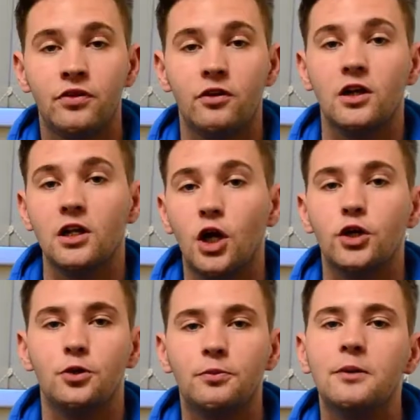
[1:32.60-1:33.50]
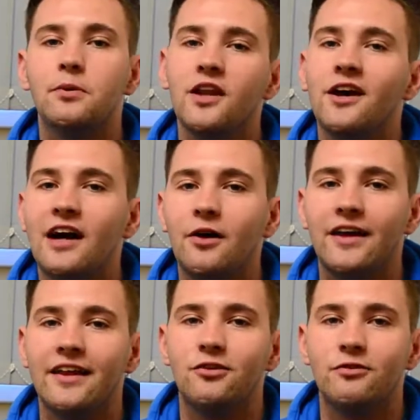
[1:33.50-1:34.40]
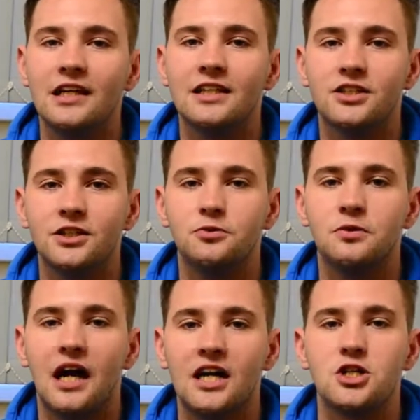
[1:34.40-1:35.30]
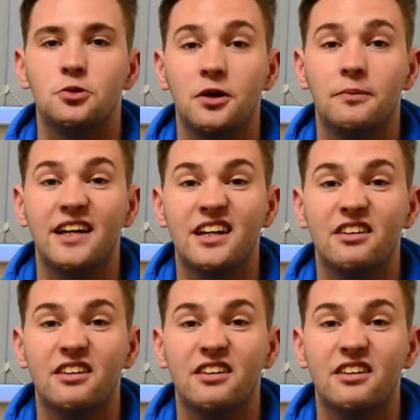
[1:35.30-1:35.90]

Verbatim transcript: There are a lot of young people that are out there that really do actually want to make a